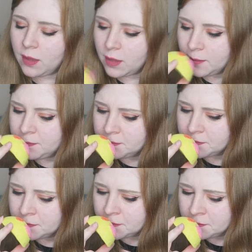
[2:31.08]

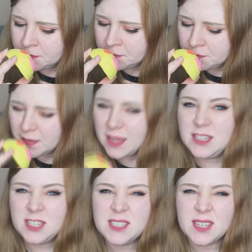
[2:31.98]

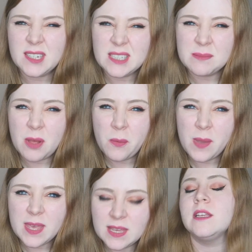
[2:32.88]
It does kind of smell
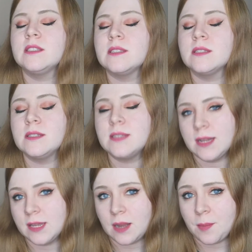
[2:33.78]
weird. It's
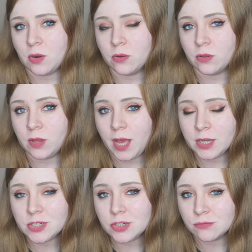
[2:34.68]
psyllium lemon oil
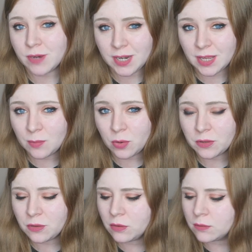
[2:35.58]
and geranium
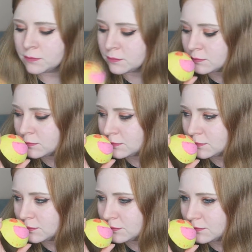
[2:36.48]
oil,
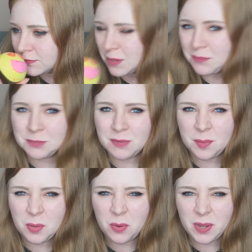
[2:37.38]
which
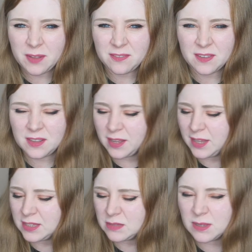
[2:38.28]
might be why I feel
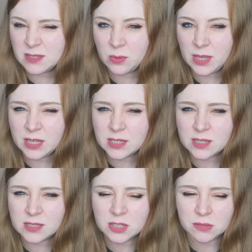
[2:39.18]
like it smells weird,
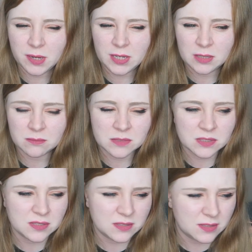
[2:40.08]
because
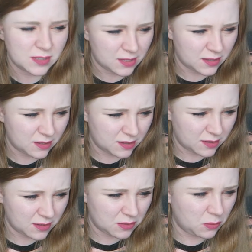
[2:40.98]
geranium's
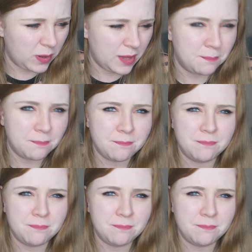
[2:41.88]
quite a